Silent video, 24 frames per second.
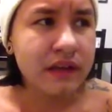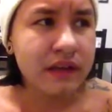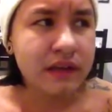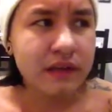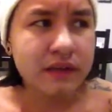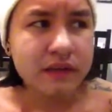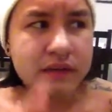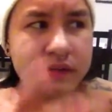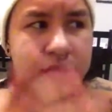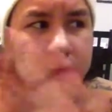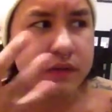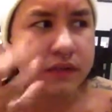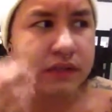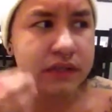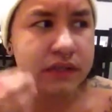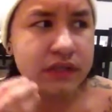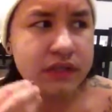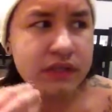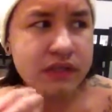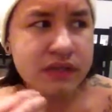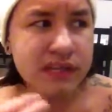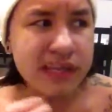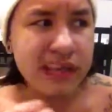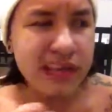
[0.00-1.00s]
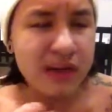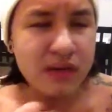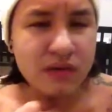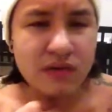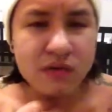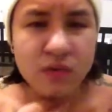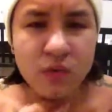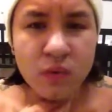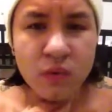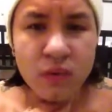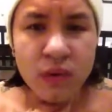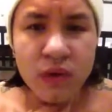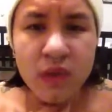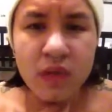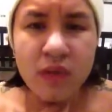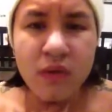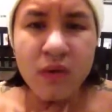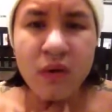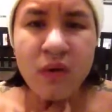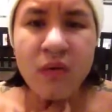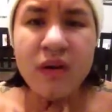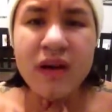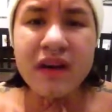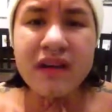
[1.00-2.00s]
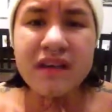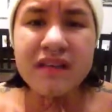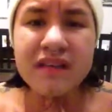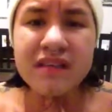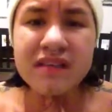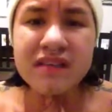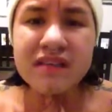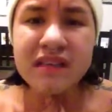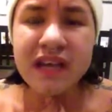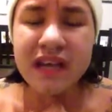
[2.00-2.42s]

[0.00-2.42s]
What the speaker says: it was mostly just like how sore my throat was,